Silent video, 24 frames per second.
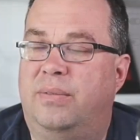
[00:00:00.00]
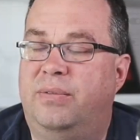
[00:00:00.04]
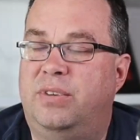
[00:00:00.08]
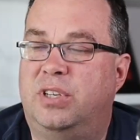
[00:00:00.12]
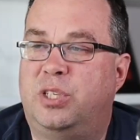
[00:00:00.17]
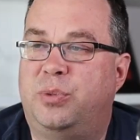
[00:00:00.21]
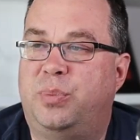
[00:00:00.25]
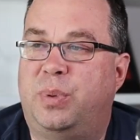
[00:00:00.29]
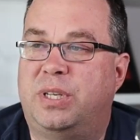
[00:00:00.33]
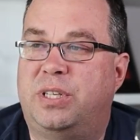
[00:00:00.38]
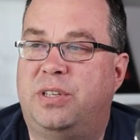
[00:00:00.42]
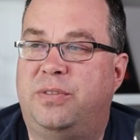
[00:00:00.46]
I've
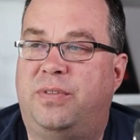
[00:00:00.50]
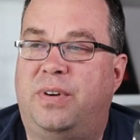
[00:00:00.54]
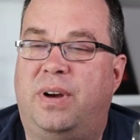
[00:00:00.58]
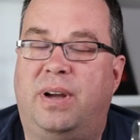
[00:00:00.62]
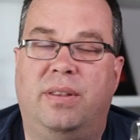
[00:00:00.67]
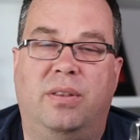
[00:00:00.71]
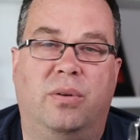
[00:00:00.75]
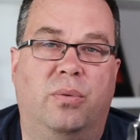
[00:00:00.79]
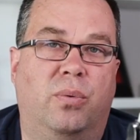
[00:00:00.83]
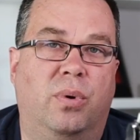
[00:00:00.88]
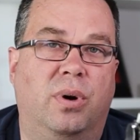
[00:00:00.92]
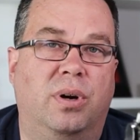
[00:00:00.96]
just
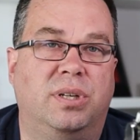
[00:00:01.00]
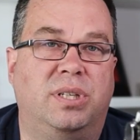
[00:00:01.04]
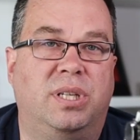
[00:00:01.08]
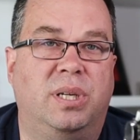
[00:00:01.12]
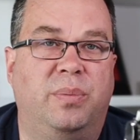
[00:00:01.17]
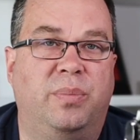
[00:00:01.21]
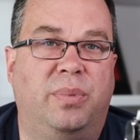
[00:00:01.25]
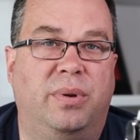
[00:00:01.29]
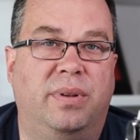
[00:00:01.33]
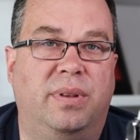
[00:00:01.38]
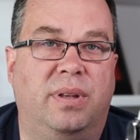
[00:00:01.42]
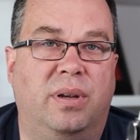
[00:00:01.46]
specified the work
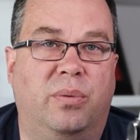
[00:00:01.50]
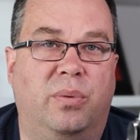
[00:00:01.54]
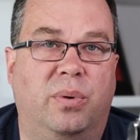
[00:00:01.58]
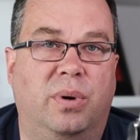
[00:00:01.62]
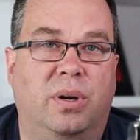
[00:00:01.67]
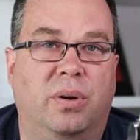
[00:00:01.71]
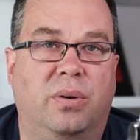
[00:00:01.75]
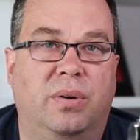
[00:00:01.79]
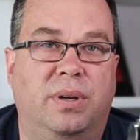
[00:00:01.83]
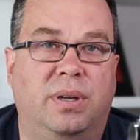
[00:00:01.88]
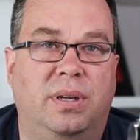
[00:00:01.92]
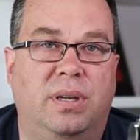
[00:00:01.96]
template that we're
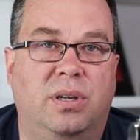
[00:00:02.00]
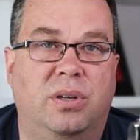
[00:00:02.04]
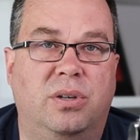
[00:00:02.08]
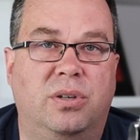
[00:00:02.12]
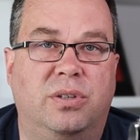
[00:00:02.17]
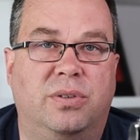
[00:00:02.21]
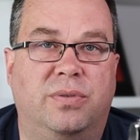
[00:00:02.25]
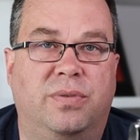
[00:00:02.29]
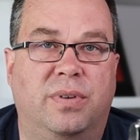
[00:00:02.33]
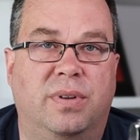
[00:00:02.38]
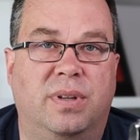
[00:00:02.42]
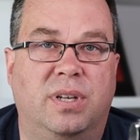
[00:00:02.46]
going to
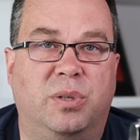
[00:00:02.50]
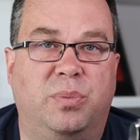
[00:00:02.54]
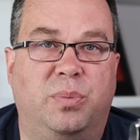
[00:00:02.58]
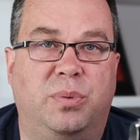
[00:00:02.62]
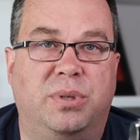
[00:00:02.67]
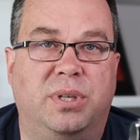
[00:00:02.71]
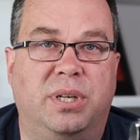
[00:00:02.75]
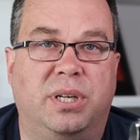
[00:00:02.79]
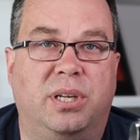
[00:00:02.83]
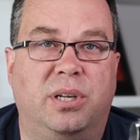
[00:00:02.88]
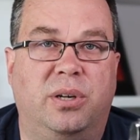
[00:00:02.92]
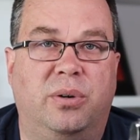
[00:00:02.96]
use for this
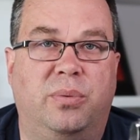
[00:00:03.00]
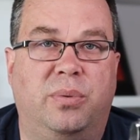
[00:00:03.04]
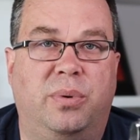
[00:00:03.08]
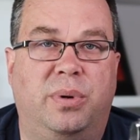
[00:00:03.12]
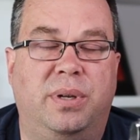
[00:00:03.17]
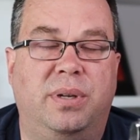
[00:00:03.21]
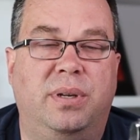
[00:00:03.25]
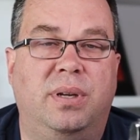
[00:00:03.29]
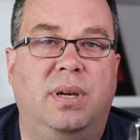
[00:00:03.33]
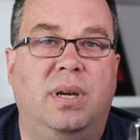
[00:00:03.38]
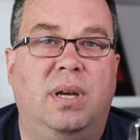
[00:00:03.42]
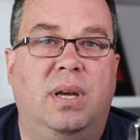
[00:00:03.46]
particular
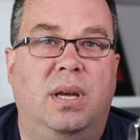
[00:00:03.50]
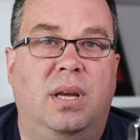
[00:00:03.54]
one.